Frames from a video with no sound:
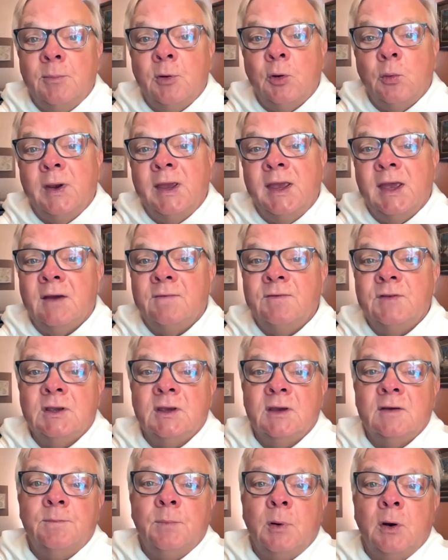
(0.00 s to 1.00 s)
but we have to
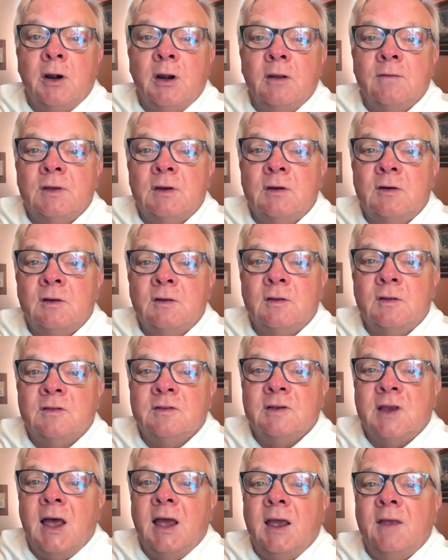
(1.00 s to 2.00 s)
give part of it to
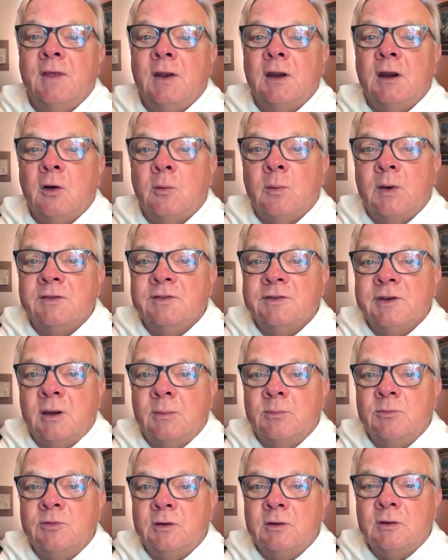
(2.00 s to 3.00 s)
this guy that always
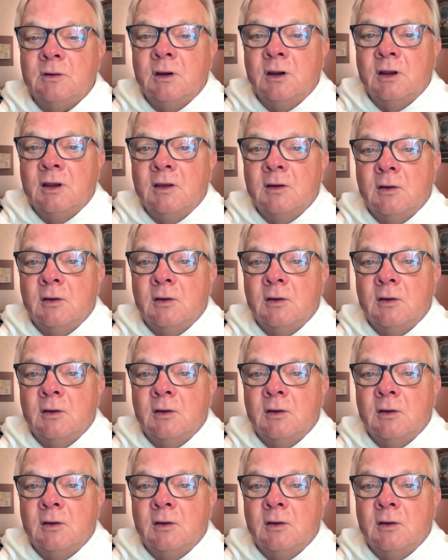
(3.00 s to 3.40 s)
comes and